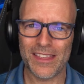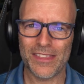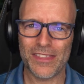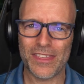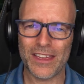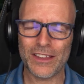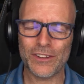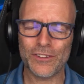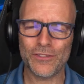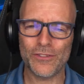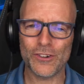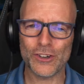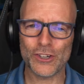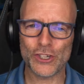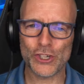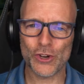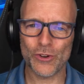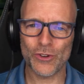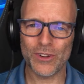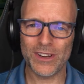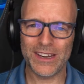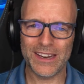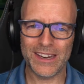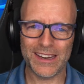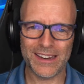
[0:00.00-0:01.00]
thanks for
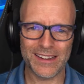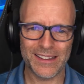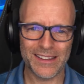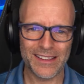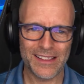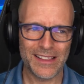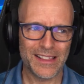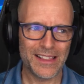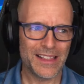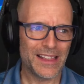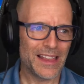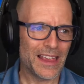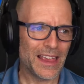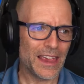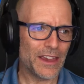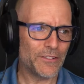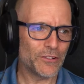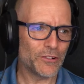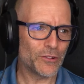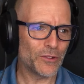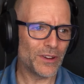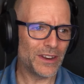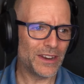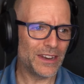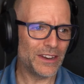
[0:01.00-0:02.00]
joining.
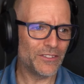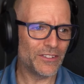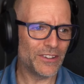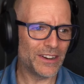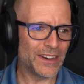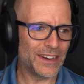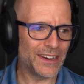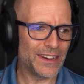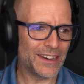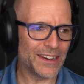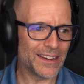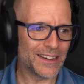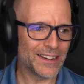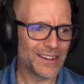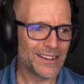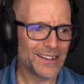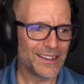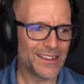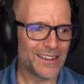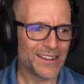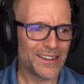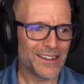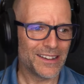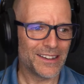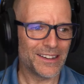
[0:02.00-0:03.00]
Have a great evening.
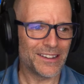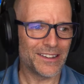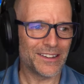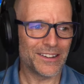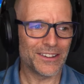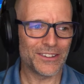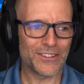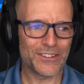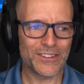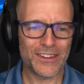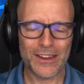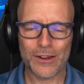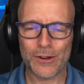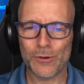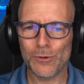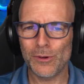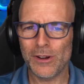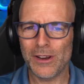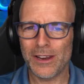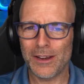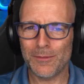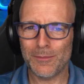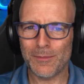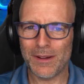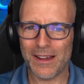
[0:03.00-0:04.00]
Stay
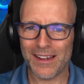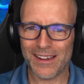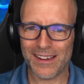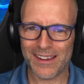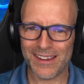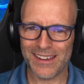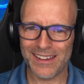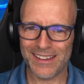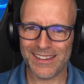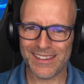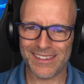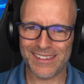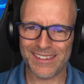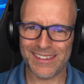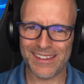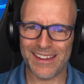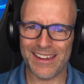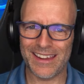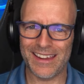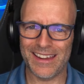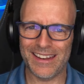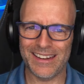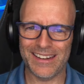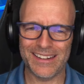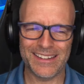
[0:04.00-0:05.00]
cool in the markets,
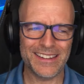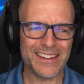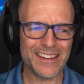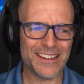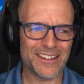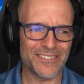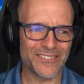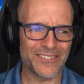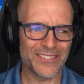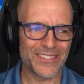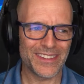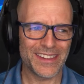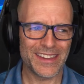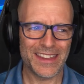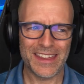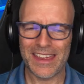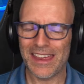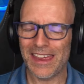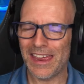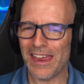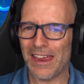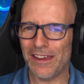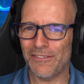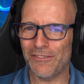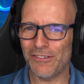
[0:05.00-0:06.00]
and
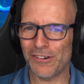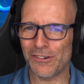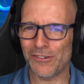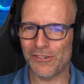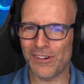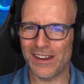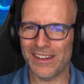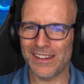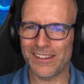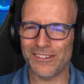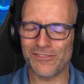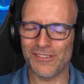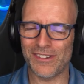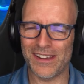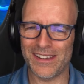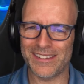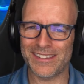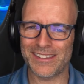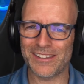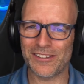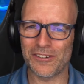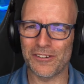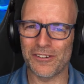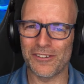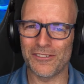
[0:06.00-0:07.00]
have a great
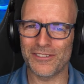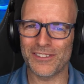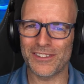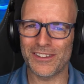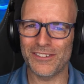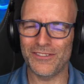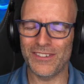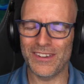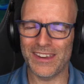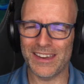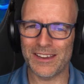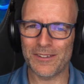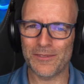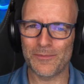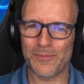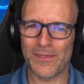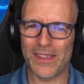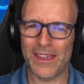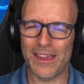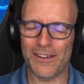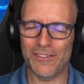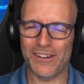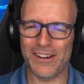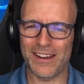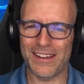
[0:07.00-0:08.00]
rest of the week.
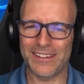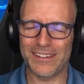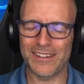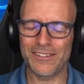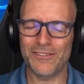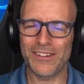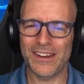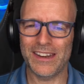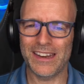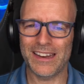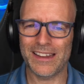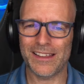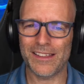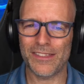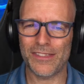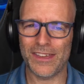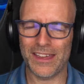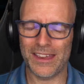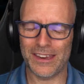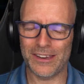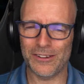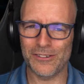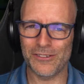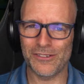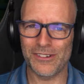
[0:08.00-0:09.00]
Have a nice evening.
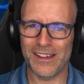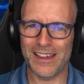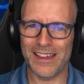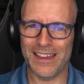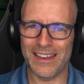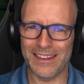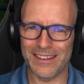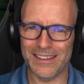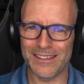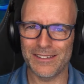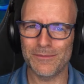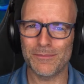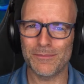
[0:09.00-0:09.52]
Thank you, and